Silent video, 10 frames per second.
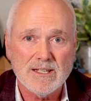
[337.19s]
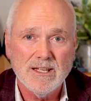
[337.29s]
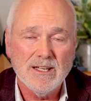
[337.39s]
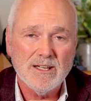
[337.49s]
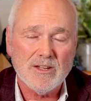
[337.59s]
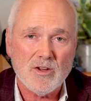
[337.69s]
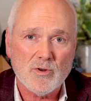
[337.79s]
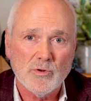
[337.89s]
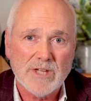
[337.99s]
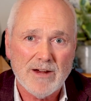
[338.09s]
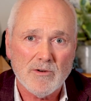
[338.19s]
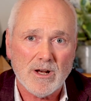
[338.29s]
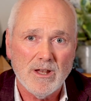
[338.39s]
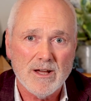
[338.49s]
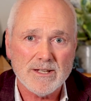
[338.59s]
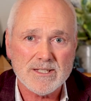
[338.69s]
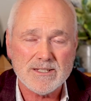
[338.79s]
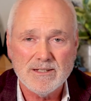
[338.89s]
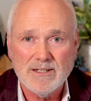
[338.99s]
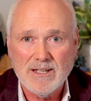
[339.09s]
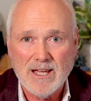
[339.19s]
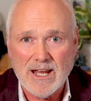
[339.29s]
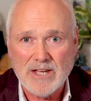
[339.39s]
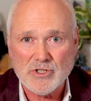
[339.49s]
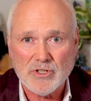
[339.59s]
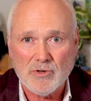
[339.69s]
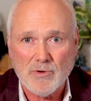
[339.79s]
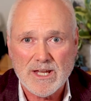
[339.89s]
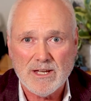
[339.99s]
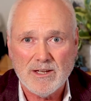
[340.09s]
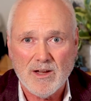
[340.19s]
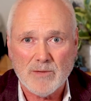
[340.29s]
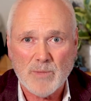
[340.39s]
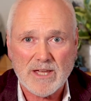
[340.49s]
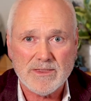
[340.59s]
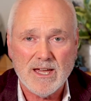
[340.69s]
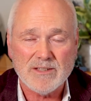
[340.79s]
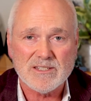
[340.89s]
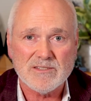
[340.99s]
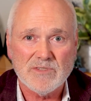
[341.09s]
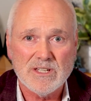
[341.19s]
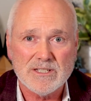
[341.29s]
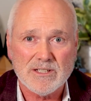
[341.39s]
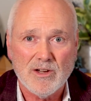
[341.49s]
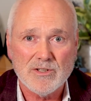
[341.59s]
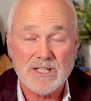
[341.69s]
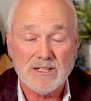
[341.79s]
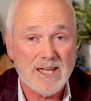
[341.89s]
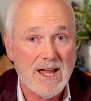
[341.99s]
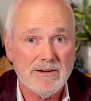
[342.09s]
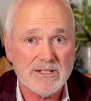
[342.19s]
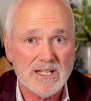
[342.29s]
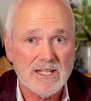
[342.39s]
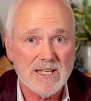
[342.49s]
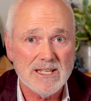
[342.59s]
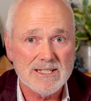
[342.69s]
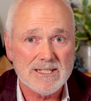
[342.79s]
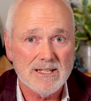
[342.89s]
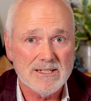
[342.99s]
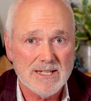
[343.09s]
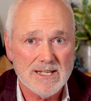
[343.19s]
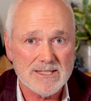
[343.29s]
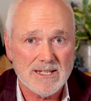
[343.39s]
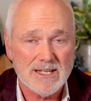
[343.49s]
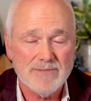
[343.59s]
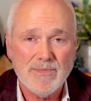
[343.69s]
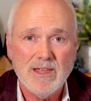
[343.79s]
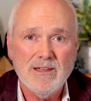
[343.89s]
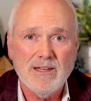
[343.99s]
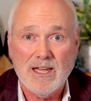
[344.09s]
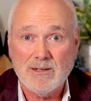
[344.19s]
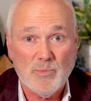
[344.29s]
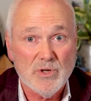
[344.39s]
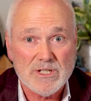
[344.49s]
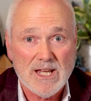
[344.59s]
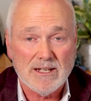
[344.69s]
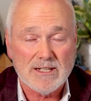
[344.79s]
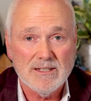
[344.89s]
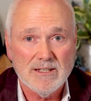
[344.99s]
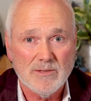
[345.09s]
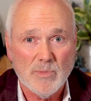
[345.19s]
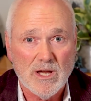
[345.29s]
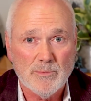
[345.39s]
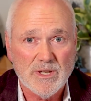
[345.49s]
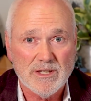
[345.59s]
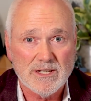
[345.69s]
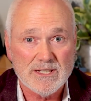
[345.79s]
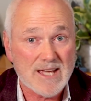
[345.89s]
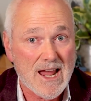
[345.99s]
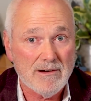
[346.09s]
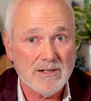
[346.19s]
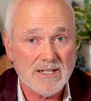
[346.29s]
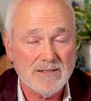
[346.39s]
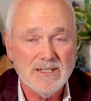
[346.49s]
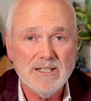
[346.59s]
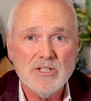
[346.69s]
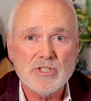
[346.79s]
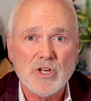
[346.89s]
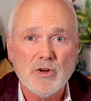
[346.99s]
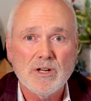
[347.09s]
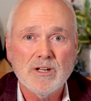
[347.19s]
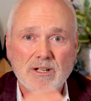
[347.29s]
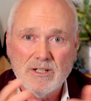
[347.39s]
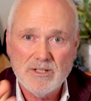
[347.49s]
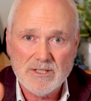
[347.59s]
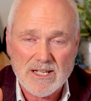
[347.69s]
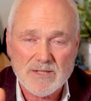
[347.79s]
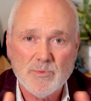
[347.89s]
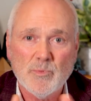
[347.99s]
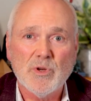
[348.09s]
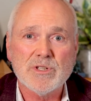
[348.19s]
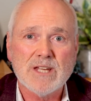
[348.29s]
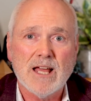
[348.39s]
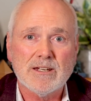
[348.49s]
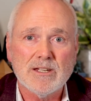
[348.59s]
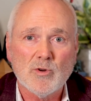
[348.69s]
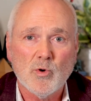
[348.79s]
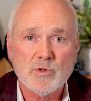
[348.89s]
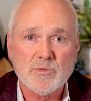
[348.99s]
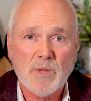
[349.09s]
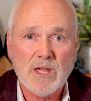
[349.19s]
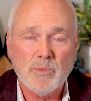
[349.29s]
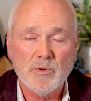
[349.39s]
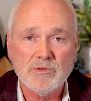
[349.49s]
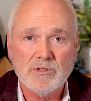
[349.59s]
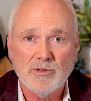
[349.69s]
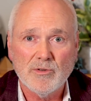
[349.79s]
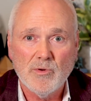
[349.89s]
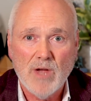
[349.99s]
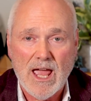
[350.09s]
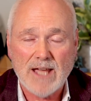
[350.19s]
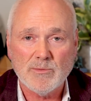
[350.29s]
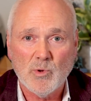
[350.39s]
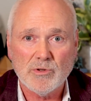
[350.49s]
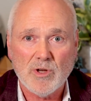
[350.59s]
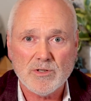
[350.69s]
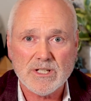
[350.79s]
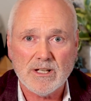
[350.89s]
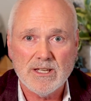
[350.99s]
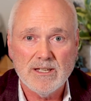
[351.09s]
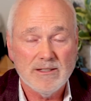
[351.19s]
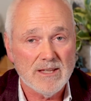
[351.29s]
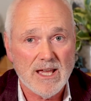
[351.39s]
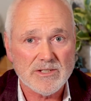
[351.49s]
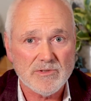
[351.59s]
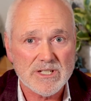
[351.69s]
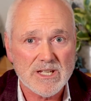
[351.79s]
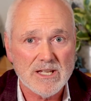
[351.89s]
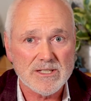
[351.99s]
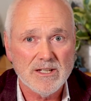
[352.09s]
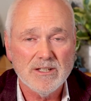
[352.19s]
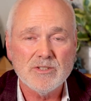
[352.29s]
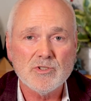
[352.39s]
A guy called Heraclitus, an ancient Greek going back thousands of years ago, said character is destiny, and personality, in my opinion, is character. So does personality cause people to act more toxically? The answer is yes.